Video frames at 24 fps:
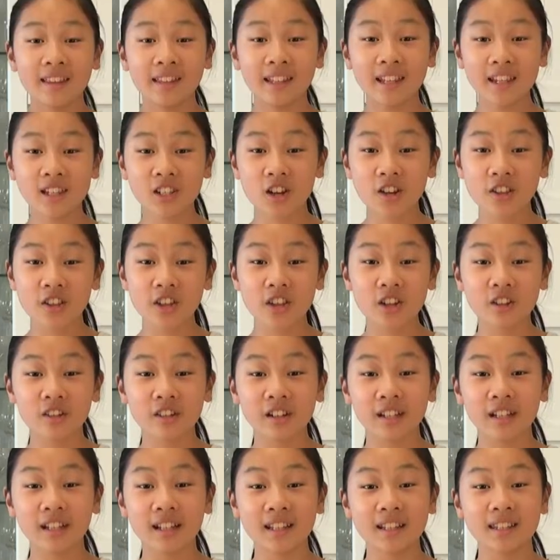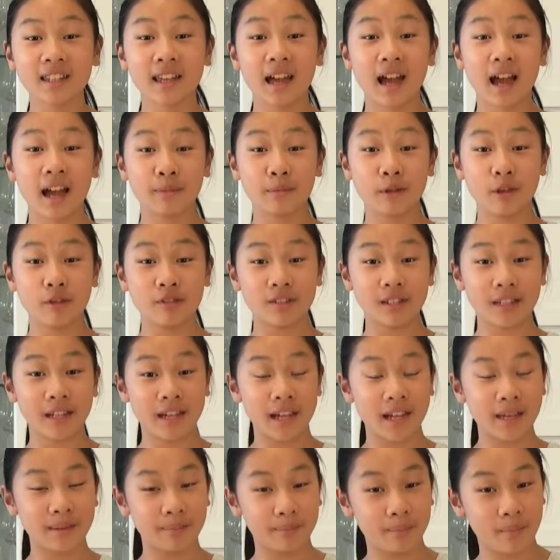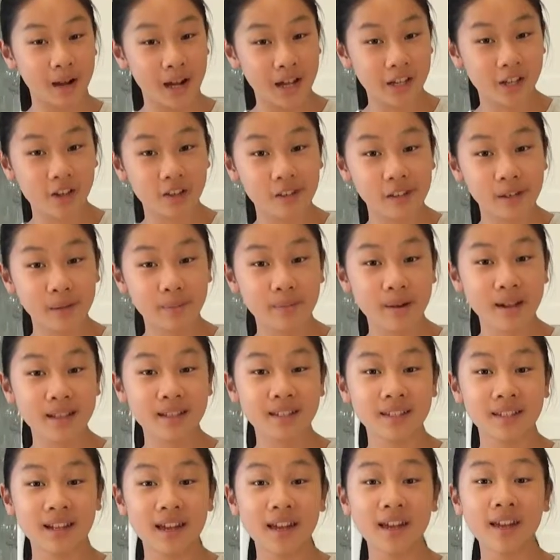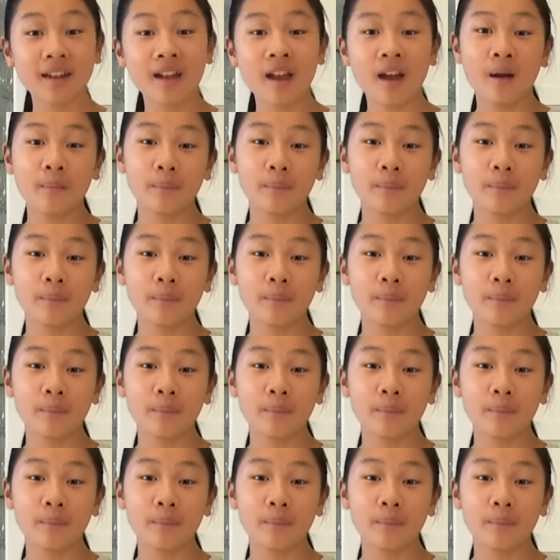These are the ingredients that I'm using in my garlic bread today,